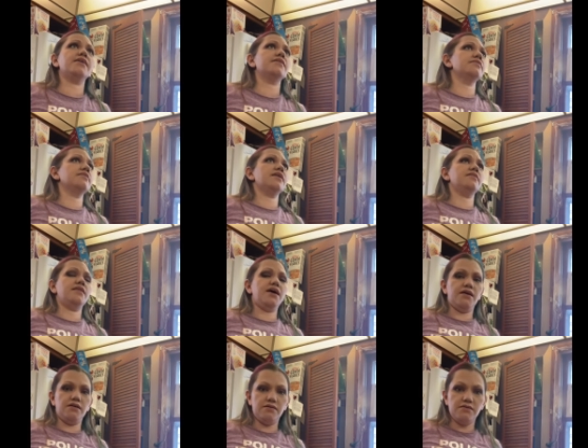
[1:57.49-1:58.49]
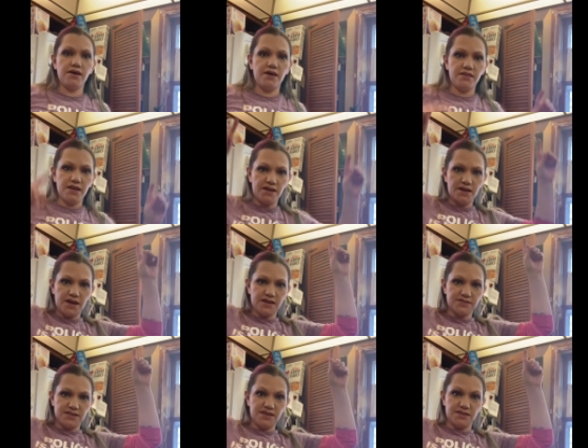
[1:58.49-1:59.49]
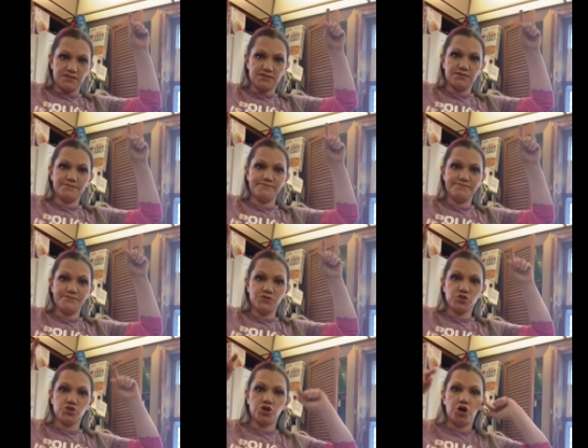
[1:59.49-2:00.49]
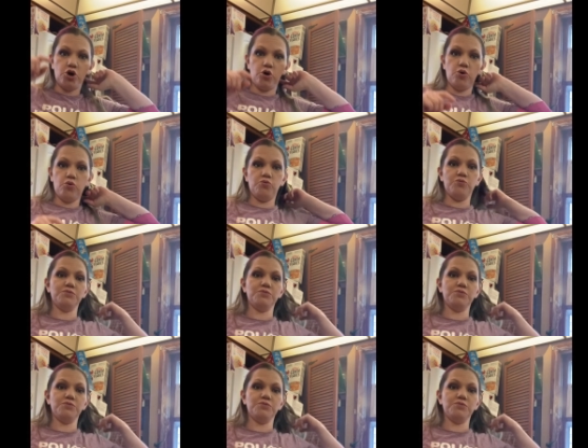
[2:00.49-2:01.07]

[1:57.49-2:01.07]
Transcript: and and then and then it has this. So.